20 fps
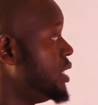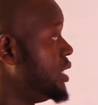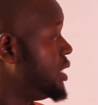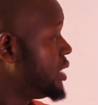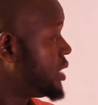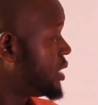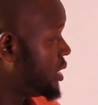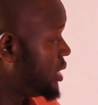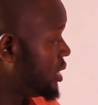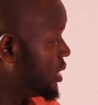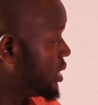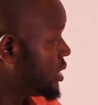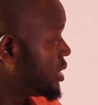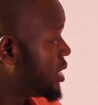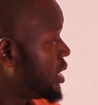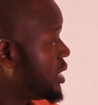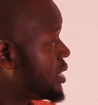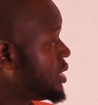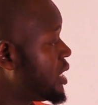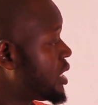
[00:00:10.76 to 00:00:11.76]
This is,
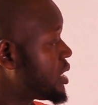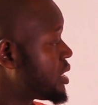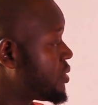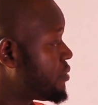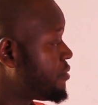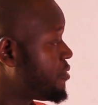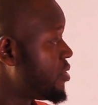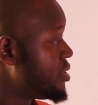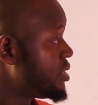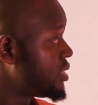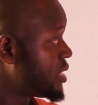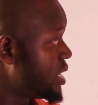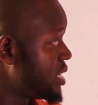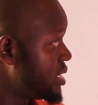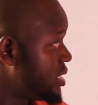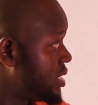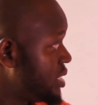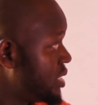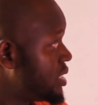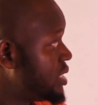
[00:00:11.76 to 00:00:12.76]
take for
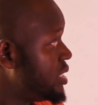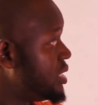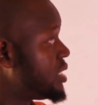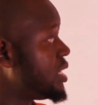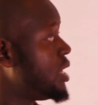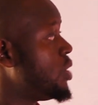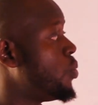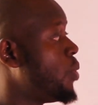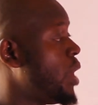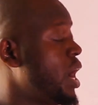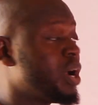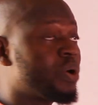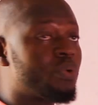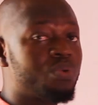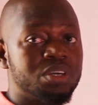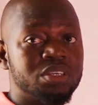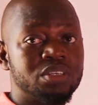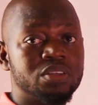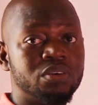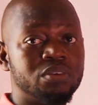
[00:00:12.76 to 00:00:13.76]
instance, this is a why
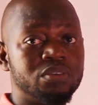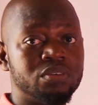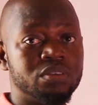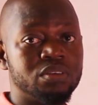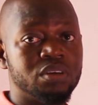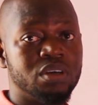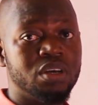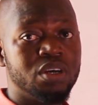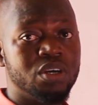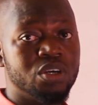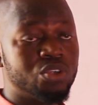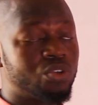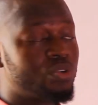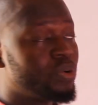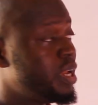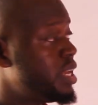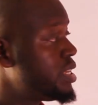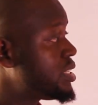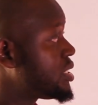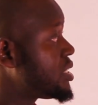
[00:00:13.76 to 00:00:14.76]
question. So
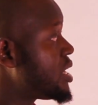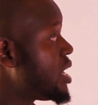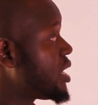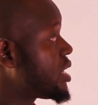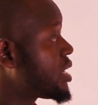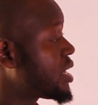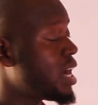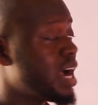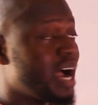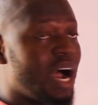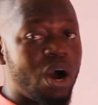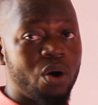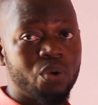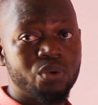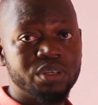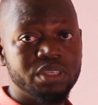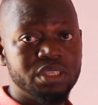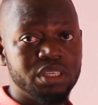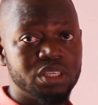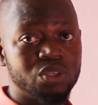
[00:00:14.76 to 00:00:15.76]
let's check
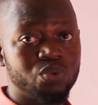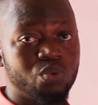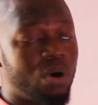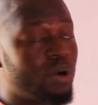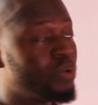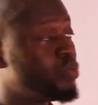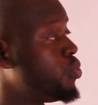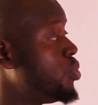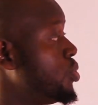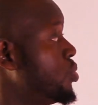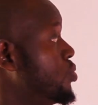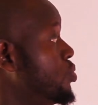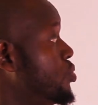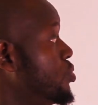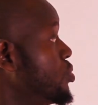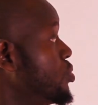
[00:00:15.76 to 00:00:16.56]
how this one would